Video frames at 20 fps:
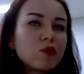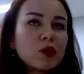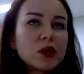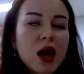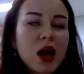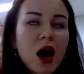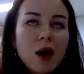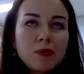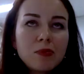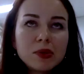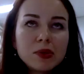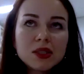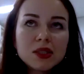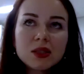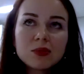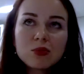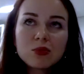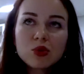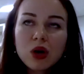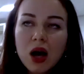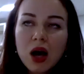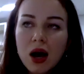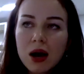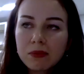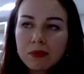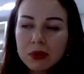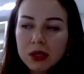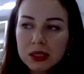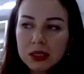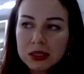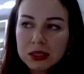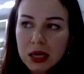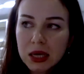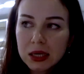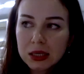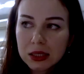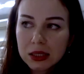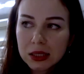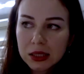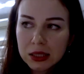what happens in Mugham is
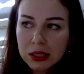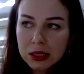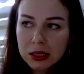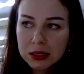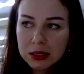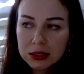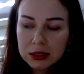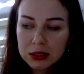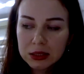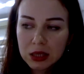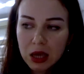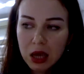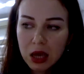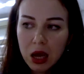that it is